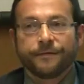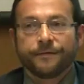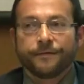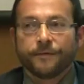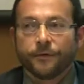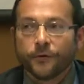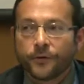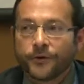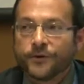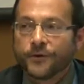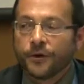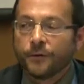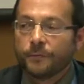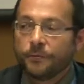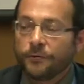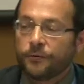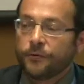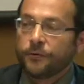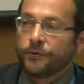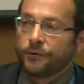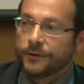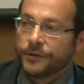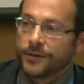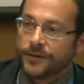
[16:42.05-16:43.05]
for
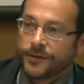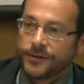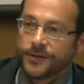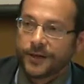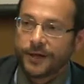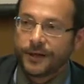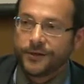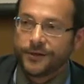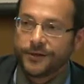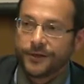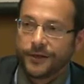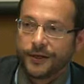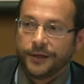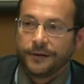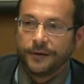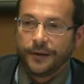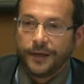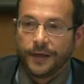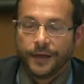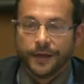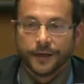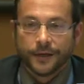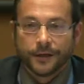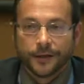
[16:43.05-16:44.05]
example, criticizing
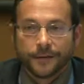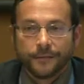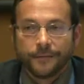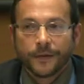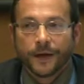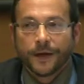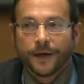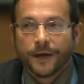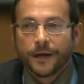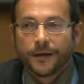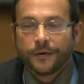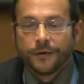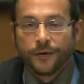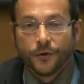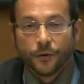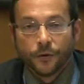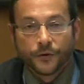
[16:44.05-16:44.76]
the